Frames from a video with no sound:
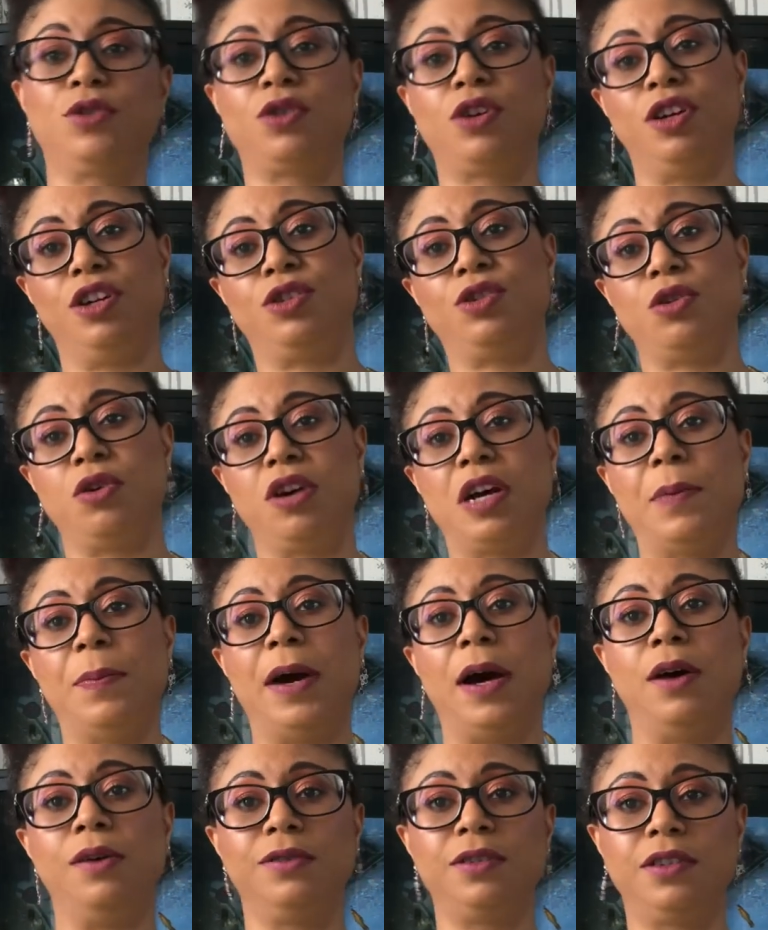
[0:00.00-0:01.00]
going to talk
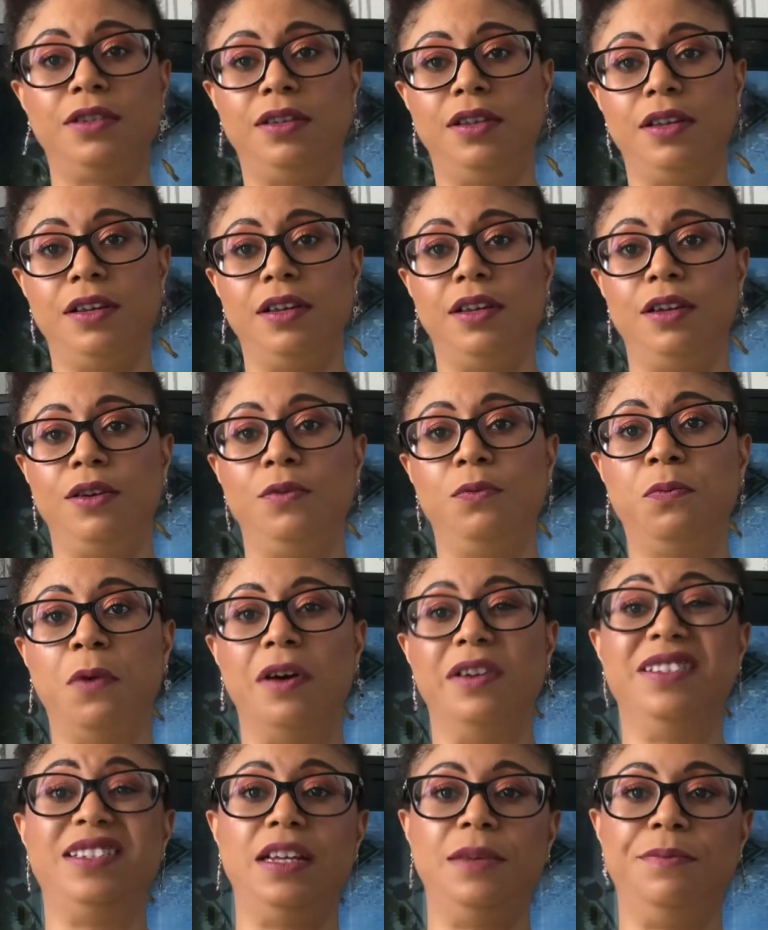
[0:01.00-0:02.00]
about the
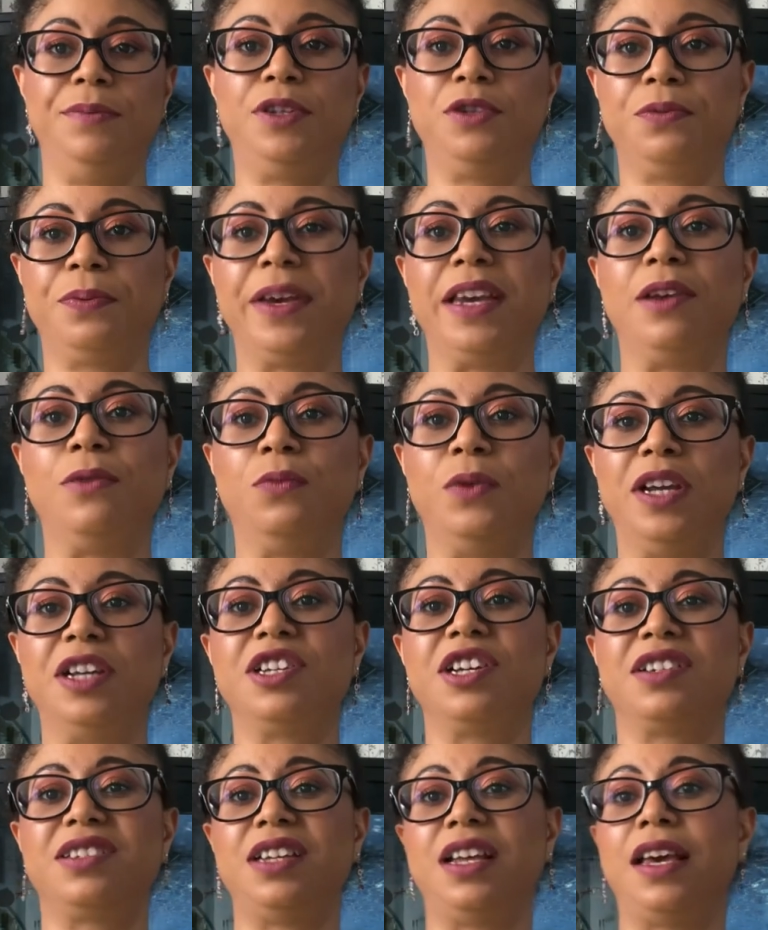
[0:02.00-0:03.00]
ones in between, which I
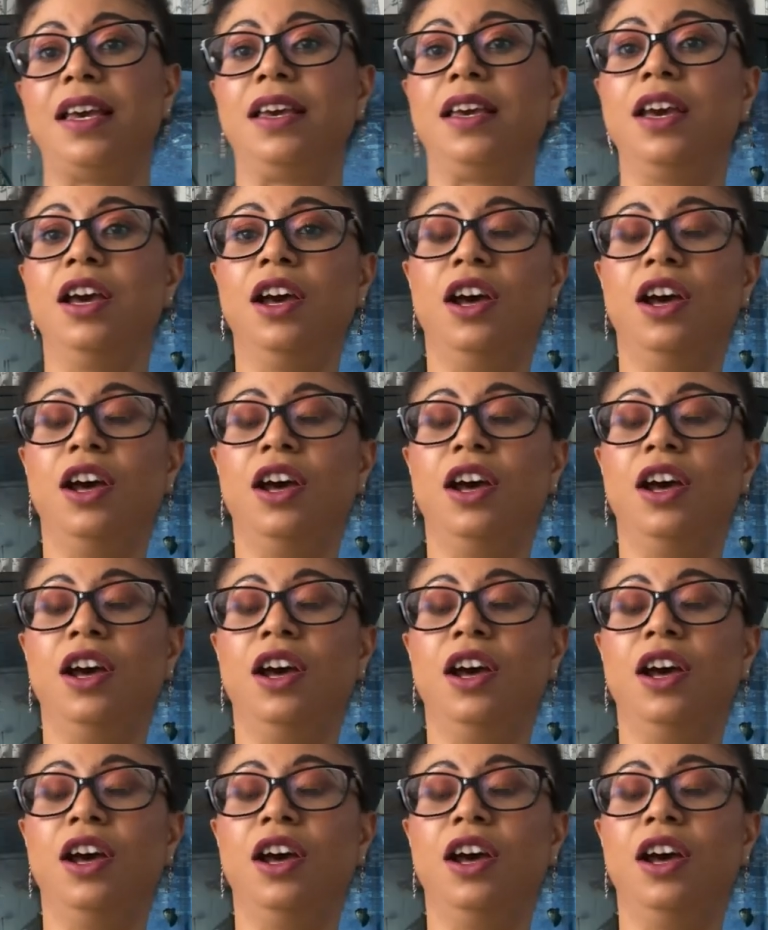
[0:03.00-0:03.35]
say